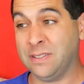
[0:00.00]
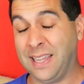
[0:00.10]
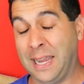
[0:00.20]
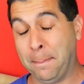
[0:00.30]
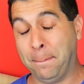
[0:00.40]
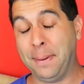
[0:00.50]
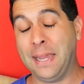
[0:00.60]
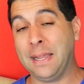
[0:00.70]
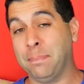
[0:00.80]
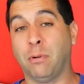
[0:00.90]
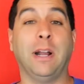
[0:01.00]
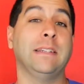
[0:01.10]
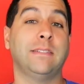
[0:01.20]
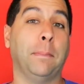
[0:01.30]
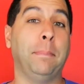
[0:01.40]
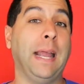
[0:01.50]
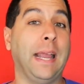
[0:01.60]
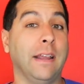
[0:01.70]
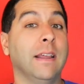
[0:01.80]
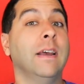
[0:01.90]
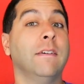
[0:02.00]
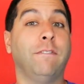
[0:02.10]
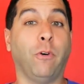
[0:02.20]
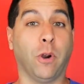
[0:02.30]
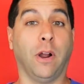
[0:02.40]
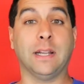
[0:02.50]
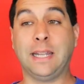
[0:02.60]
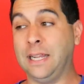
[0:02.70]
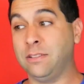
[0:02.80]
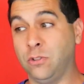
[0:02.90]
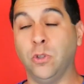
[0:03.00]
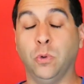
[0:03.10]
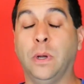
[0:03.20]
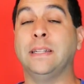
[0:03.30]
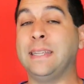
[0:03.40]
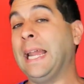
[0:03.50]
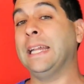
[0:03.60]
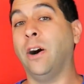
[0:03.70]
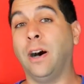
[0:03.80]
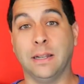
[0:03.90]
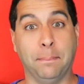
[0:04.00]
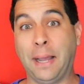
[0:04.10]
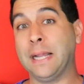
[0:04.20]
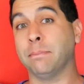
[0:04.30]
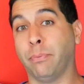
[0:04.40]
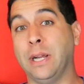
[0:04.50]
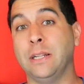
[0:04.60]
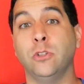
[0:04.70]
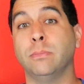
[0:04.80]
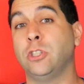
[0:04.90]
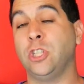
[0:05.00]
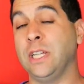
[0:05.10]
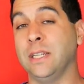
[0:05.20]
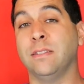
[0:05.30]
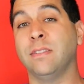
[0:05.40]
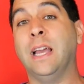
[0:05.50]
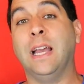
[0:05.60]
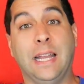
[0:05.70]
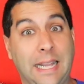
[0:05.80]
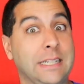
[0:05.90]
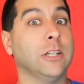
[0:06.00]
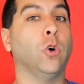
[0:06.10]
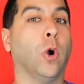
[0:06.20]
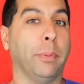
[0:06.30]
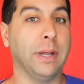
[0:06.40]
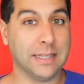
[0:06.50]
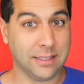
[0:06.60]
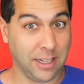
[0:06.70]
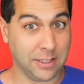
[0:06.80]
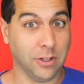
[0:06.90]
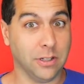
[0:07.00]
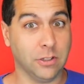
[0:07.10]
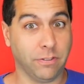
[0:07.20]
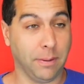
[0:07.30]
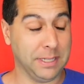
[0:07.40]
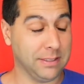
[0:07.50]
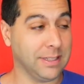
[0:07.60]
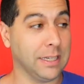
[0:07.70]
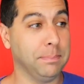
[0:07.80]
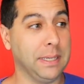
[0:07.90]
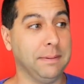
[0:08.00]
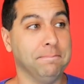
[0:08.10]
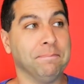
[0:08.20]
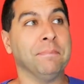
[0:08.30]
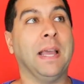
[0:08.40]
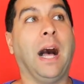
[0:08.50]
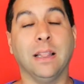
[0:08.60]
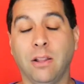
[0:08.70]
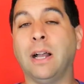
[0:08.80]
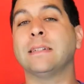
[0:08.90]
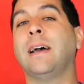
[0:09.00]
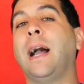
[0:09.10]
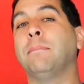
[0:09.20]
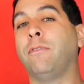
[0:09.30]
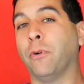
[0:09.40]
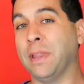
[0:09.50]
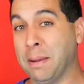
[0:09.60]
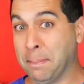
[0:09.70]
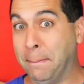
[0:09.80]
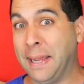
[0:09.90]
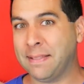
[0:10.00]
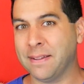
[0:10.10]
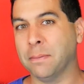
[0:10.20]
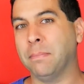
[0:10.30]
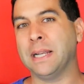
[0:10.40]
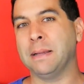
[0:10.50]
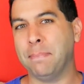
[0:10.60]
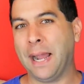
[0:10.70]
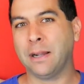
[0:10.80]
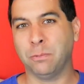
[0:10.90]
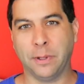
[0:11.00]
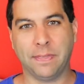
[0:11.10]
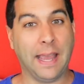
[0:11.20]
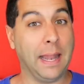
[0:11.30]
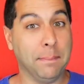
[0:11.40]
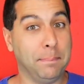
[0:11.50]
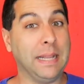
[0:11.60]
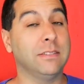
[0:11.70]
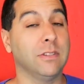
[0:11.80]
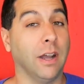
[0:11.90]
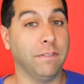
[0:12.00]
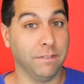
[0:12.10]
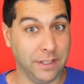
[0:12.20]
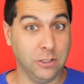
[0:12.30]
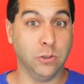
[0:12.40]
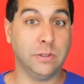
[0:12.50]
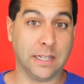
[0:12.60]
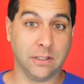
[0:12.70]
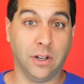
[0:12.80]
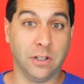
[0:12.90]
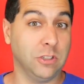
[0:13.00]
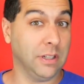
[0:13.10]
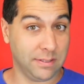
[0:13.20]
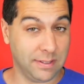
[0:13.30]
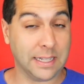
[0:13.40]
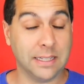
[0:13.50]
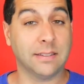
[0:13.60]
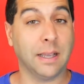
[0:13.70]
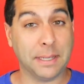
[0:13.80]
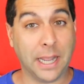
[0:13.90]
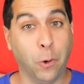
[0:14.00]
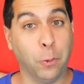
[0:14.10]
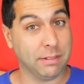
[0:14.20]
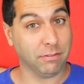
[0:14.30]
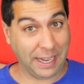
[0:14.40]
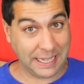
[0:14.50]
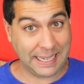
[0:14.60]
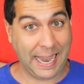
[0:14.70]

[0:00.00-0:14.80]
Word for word: is a big price to pay for arcades to take on, buying brand new machines and incorporating the technology from it. It's going to be a long time before they make their money back with that based off of the new technology that Sega is coming out with right